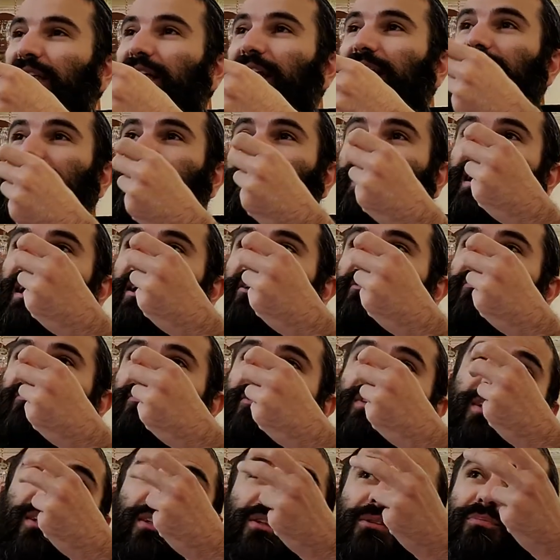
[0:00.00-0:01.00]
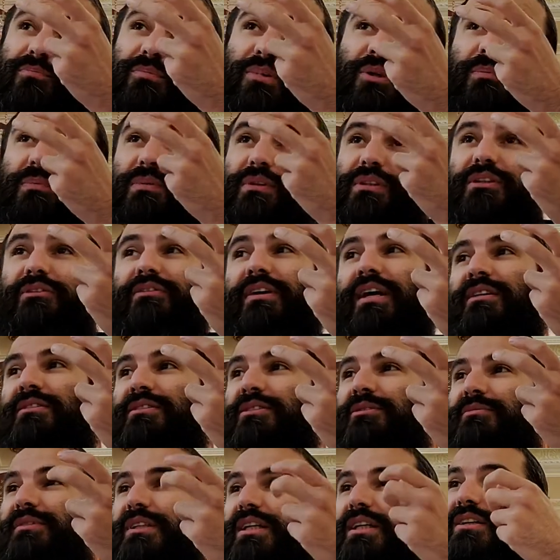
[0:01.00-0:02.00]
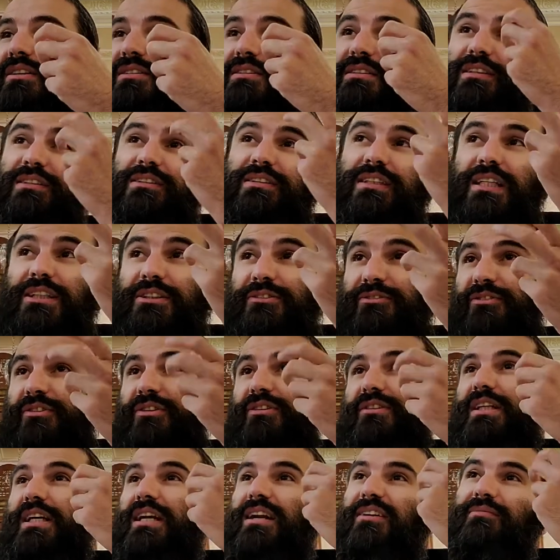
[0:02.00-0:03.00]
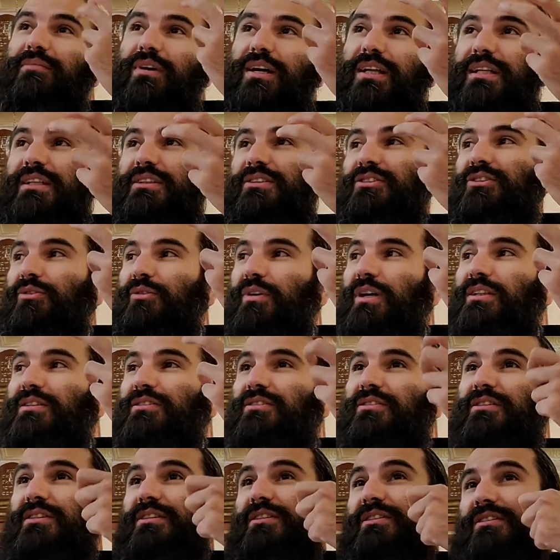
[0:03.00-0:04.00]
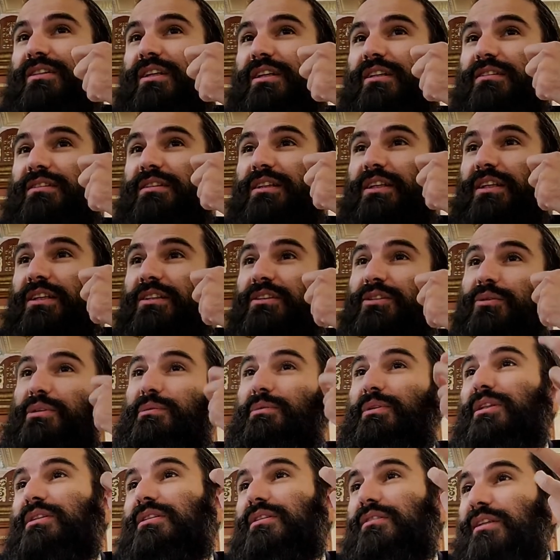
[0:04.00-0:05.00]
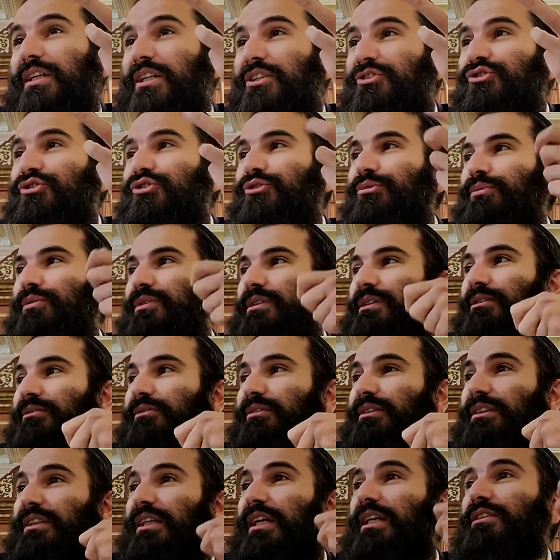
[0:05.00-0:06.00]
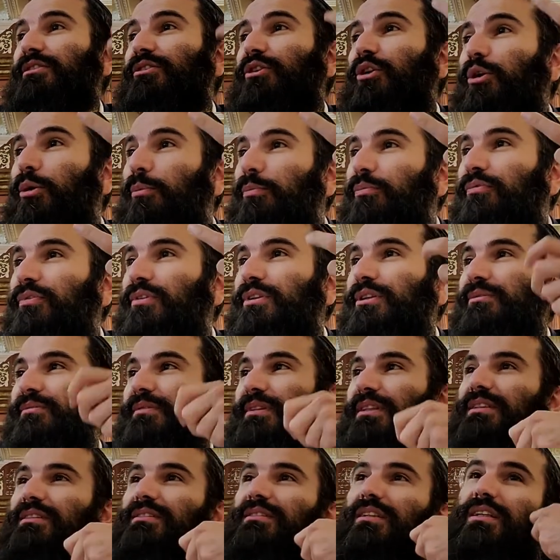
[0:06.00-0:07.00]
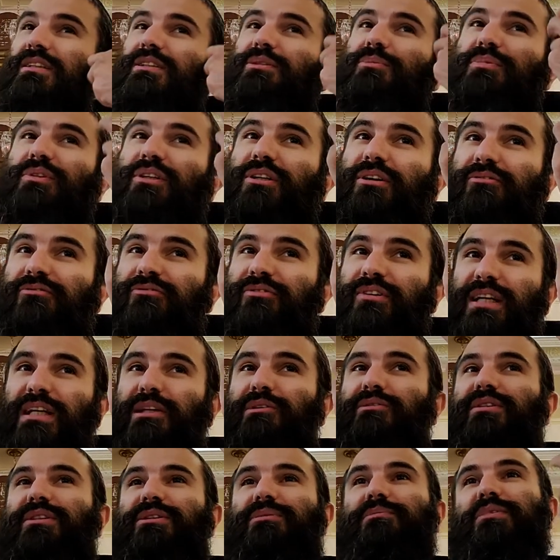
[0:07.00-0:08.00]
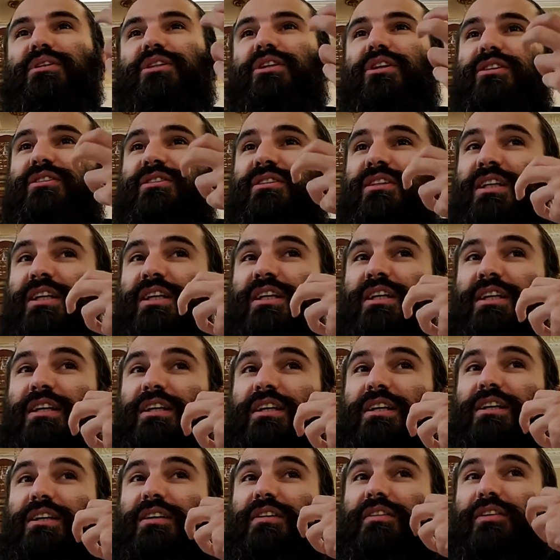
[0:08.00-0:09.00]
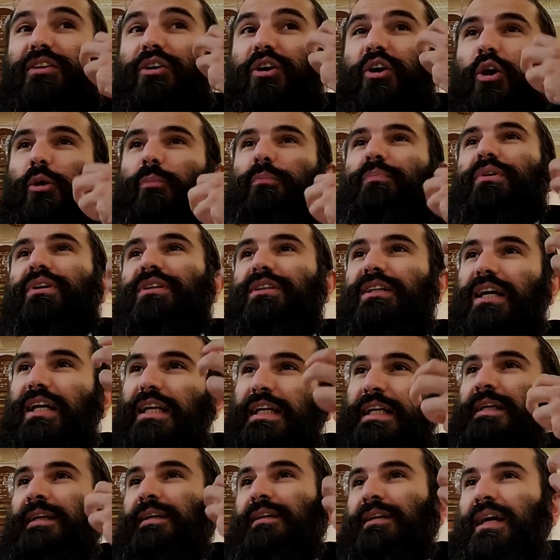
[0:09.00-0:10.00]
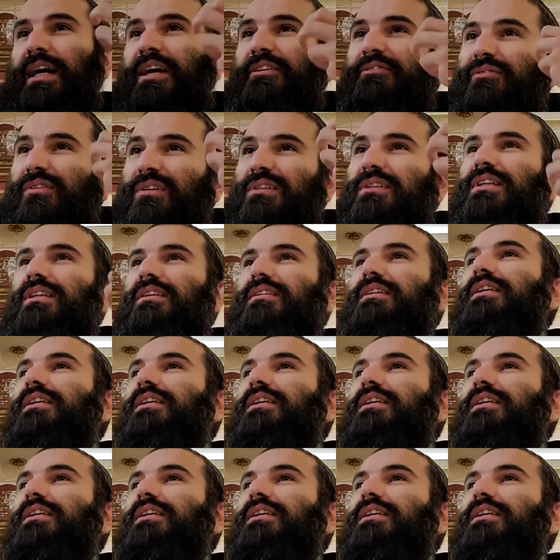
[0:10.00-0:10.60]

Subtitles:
And they have people around them that are successful, that have money and so on. So they start to build relationships with them. They have to hope for them. They start to become friendly with them because they're hoping that in life, when they